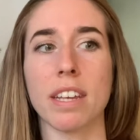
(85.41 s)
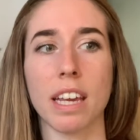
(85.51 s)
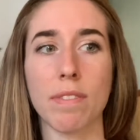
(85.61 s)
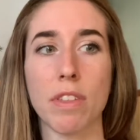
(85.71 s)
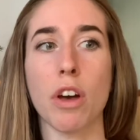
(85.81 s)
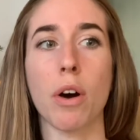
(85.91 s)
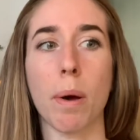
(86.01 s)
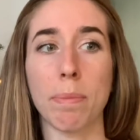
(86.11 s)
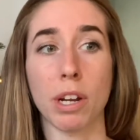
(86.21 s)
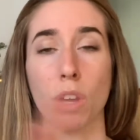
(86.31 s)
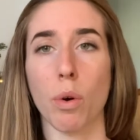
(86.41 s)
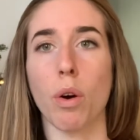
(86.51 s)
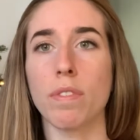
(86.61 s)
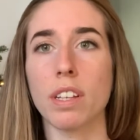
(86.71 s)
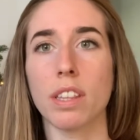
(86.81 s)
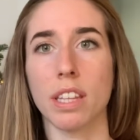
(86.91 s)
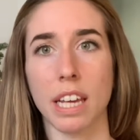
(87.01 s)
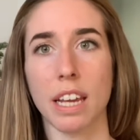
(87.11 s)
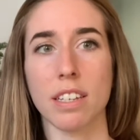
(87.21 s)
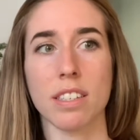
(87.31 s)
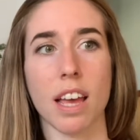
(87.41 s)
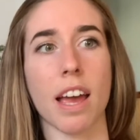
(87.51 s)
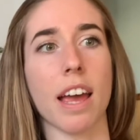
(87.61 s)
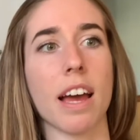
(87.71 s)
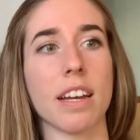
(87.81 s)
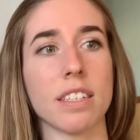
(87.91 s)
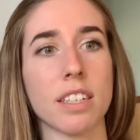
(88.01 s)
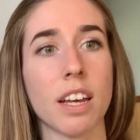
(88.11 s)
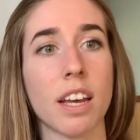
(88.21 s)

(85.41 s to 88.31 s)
even though I'm going to go over these, and